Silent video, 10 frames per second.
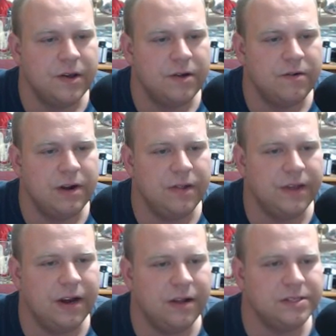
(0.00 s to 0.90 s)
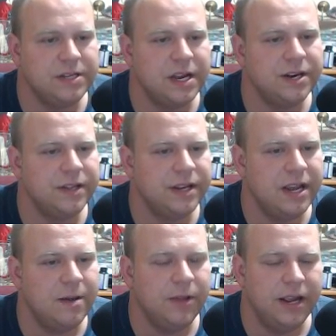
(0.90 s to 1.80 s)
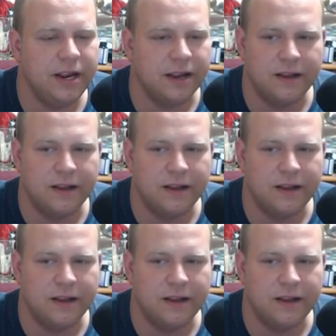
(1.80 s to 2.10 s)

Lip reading: Well, then I'll send you the damn link.